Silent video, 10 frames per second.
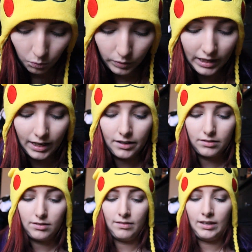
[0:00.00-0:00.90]
We got
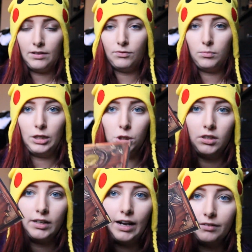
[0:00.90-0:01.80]
the information
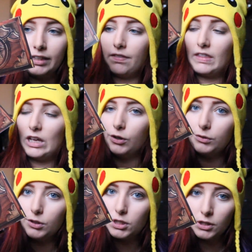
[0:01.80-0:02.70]
on how to get the
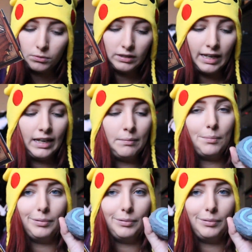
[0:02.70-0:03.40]
Hearthstone game,